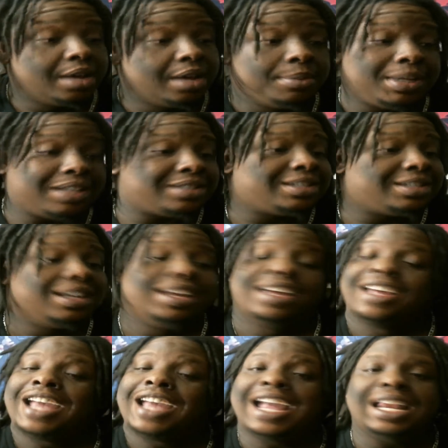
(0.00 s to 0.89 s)
Because
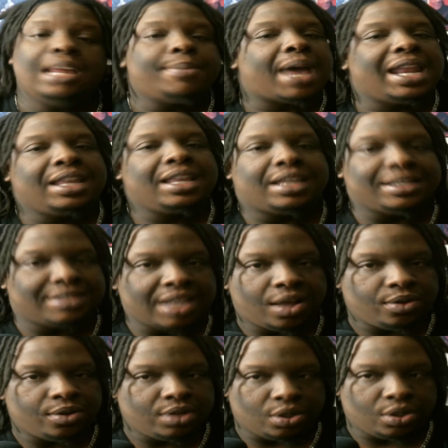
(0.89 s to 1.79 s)
anybody can
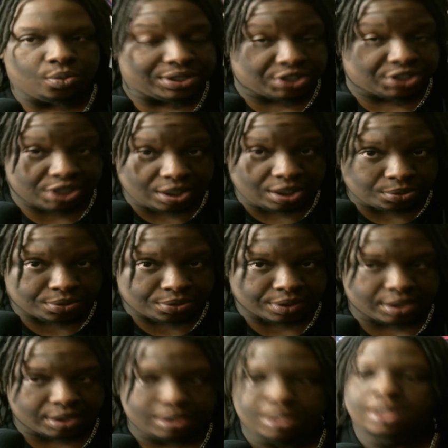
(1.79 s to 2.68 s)
tell you with
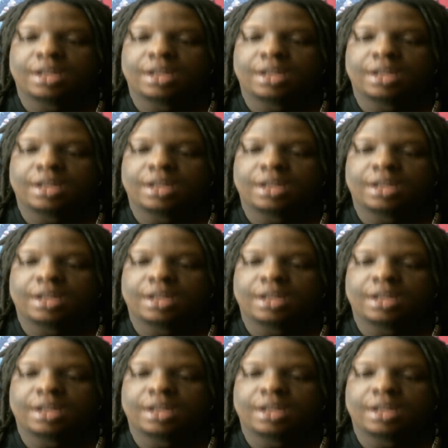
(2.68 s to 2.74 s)
children,